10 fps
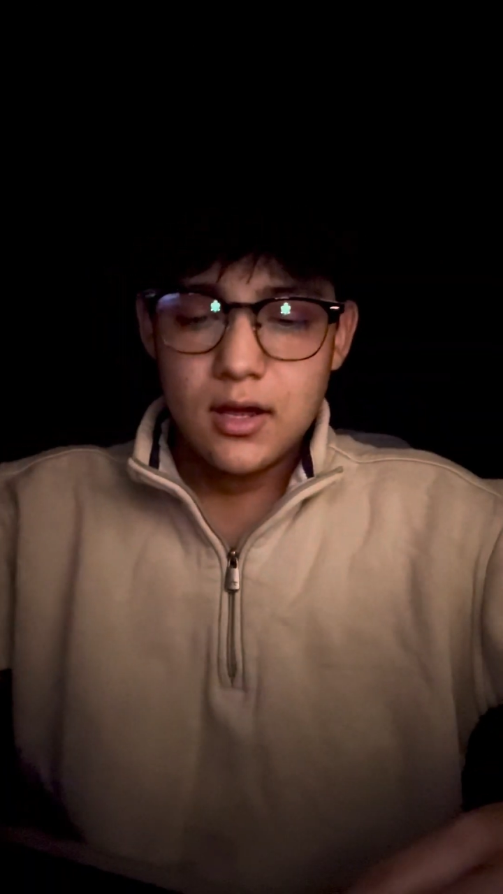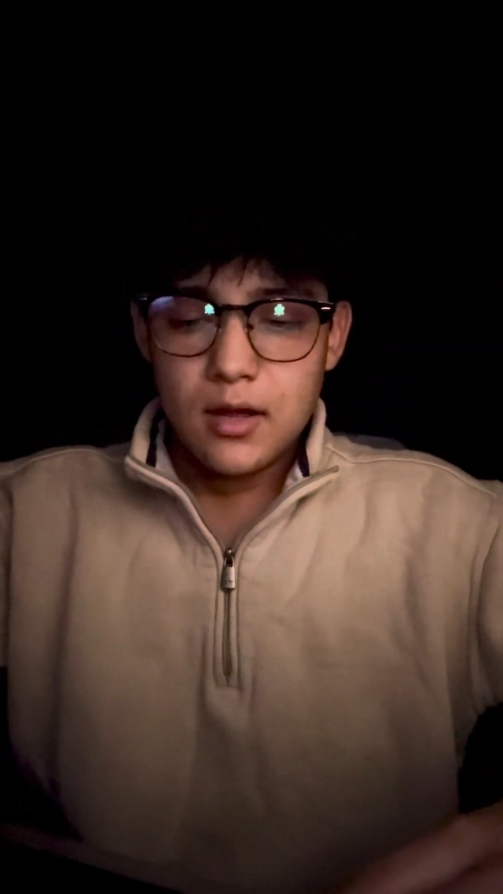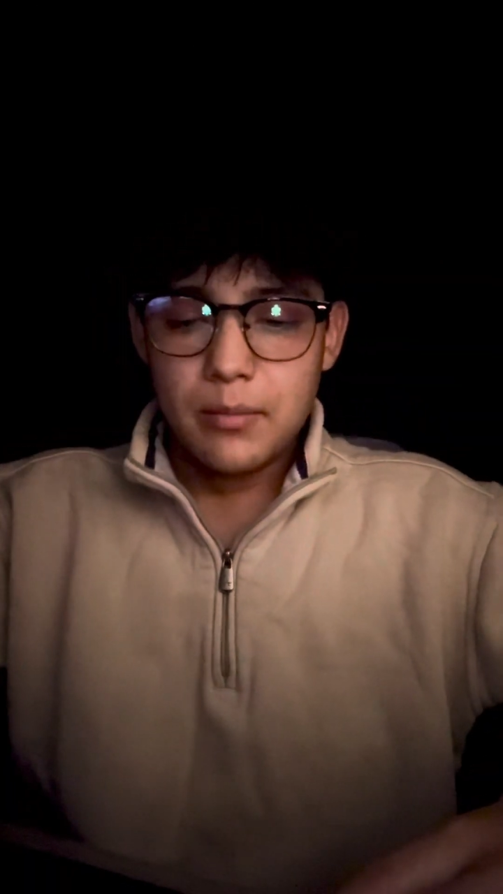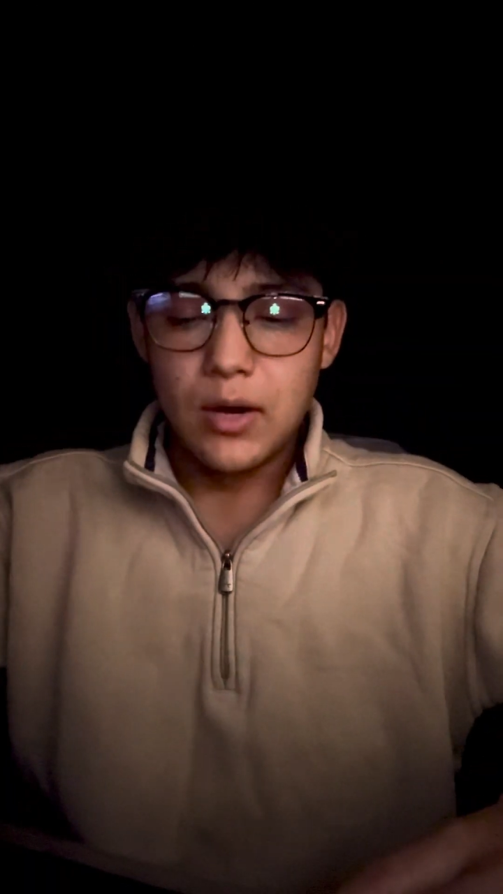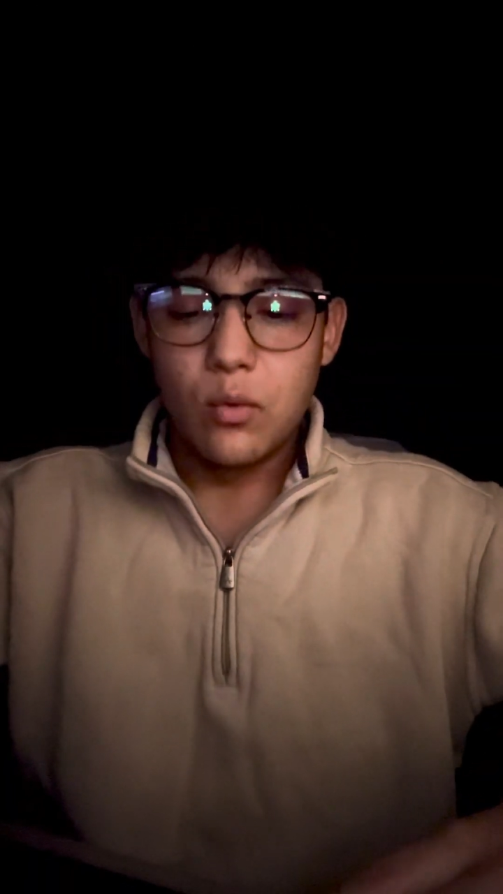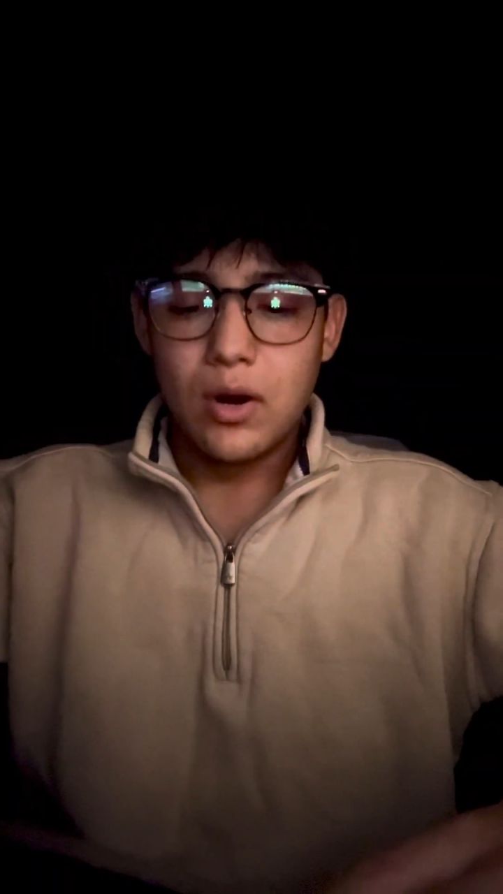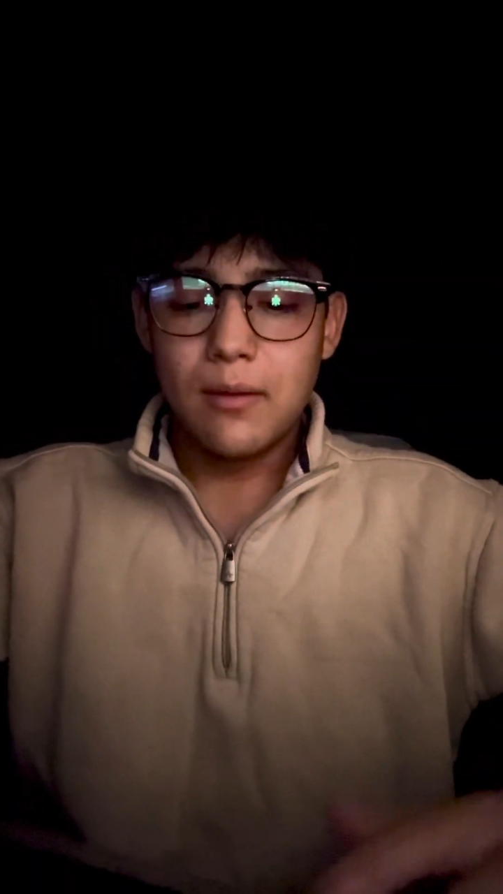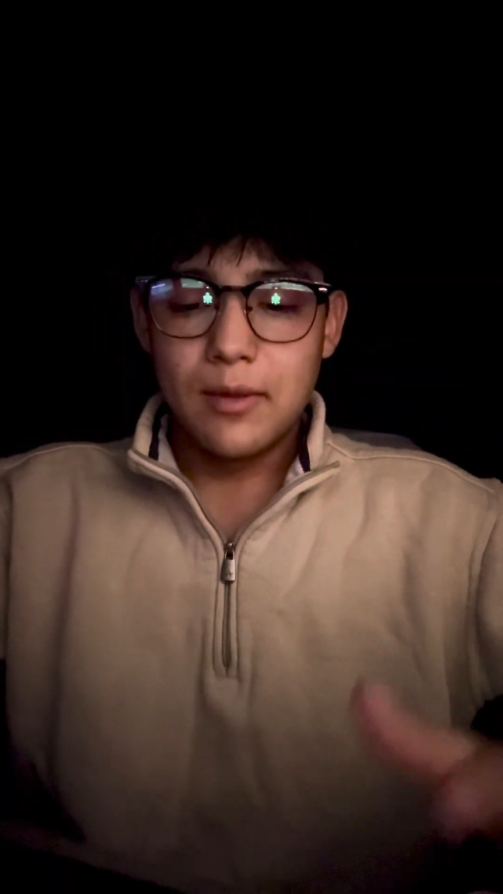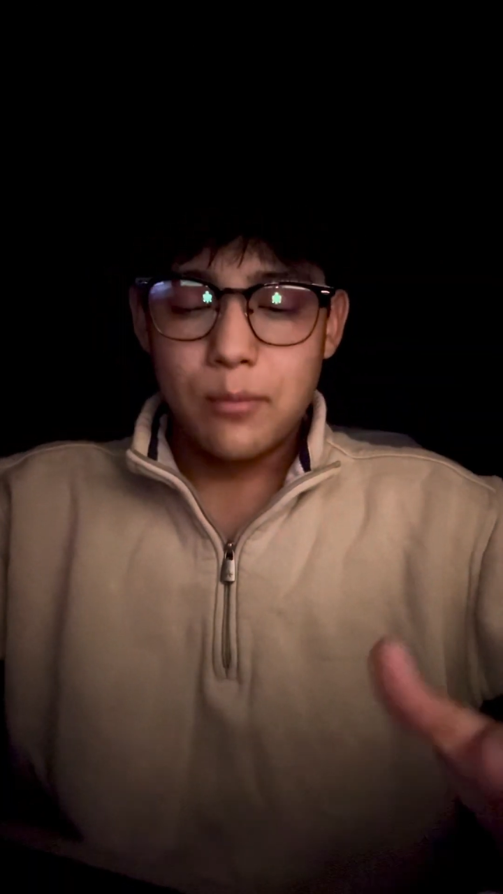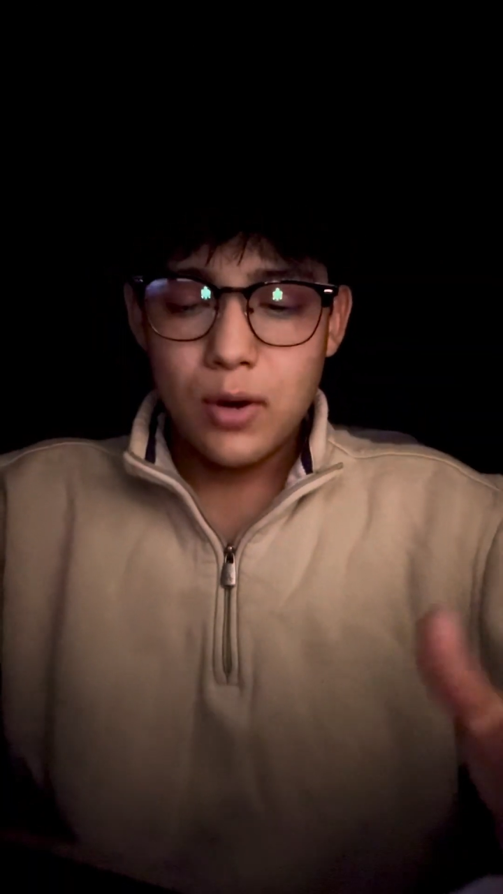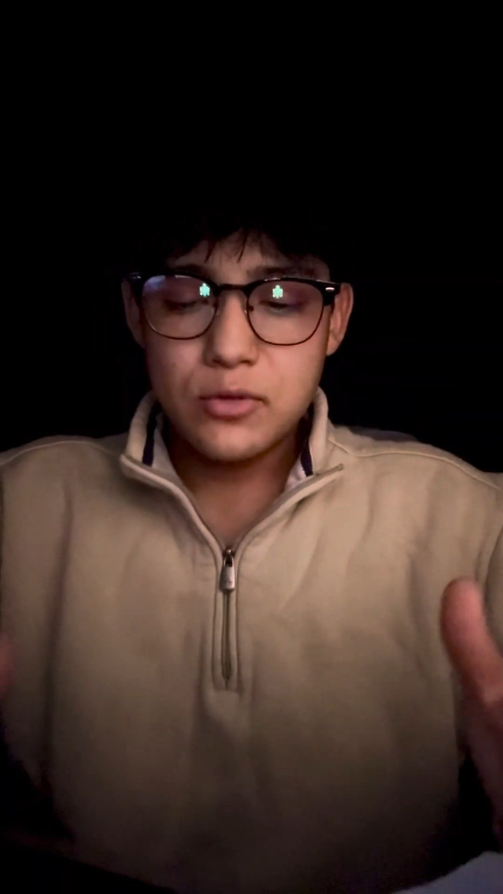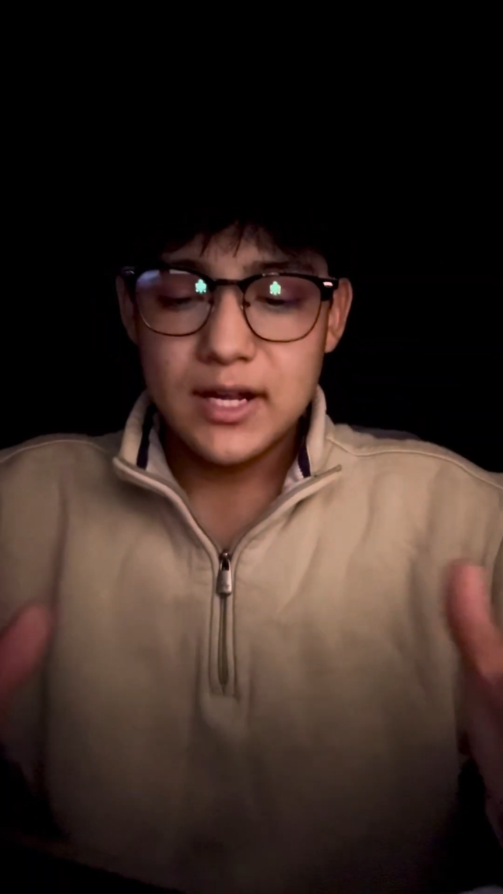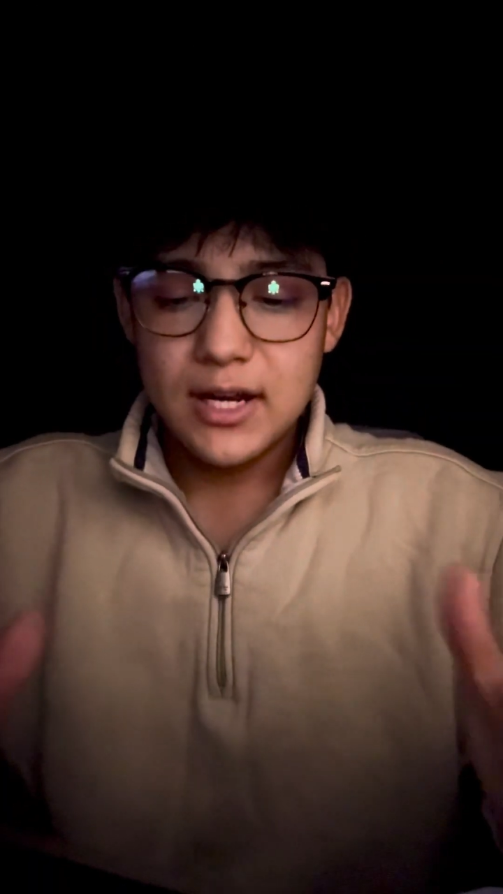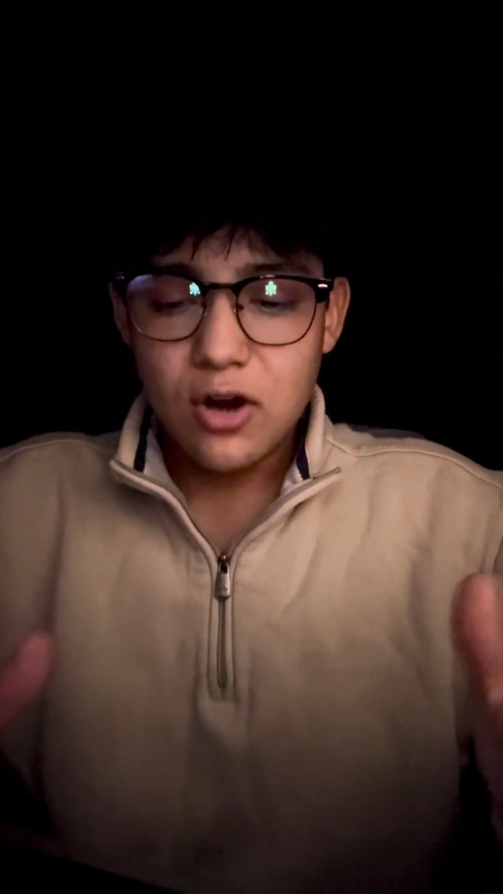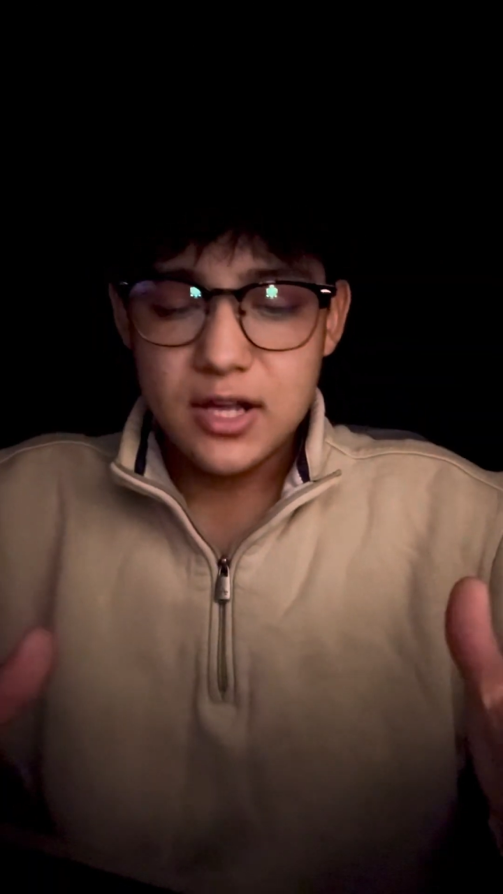but the point I'm trying
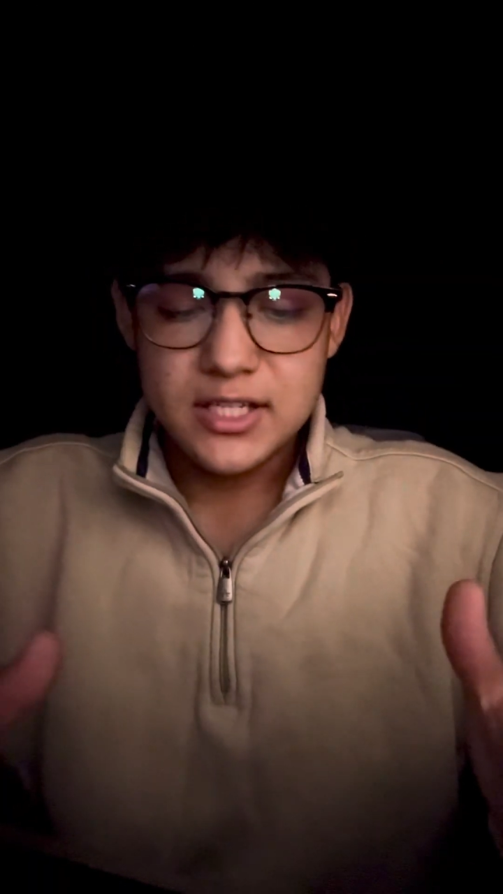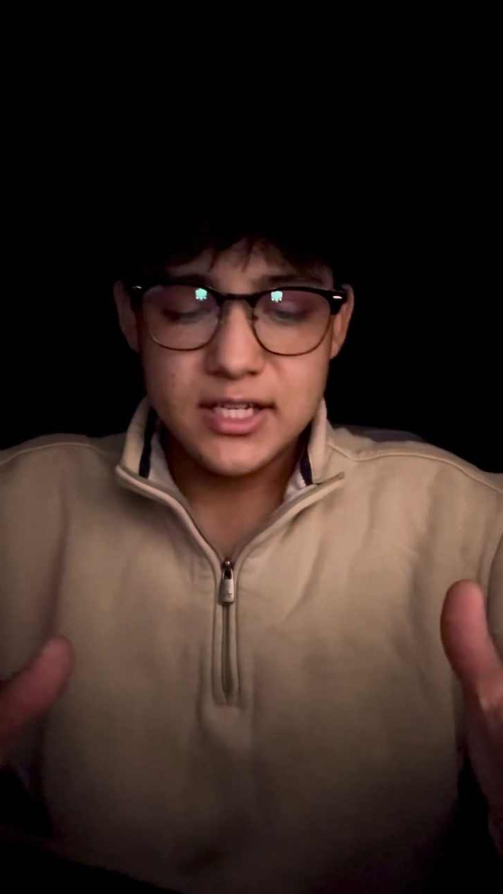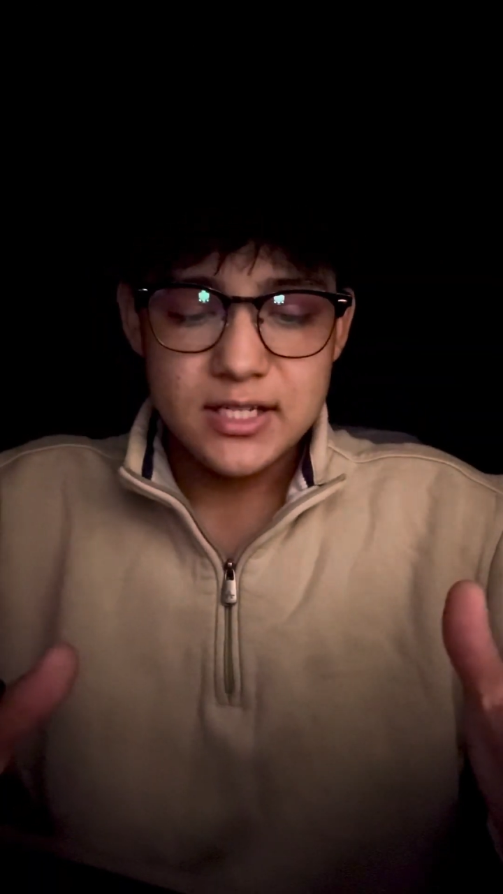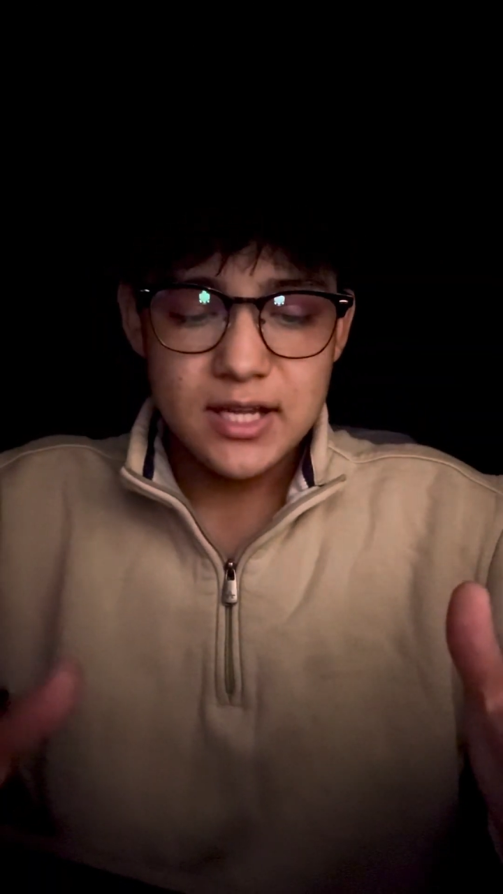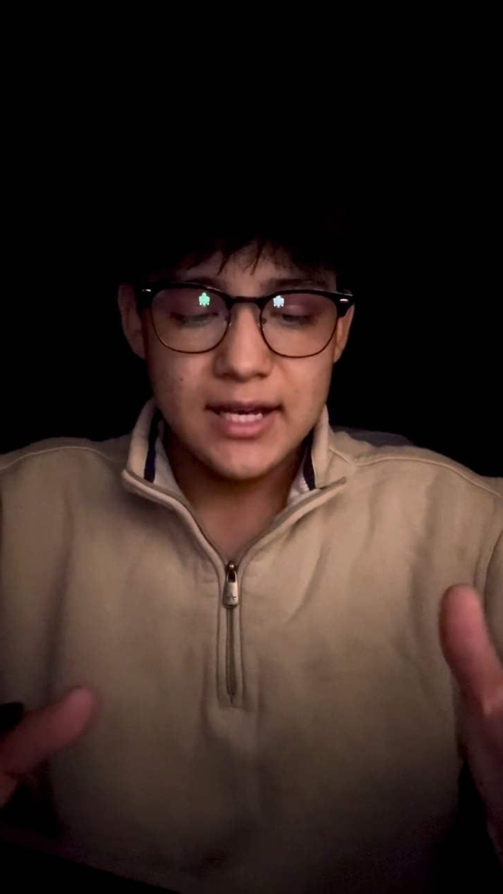to get across is,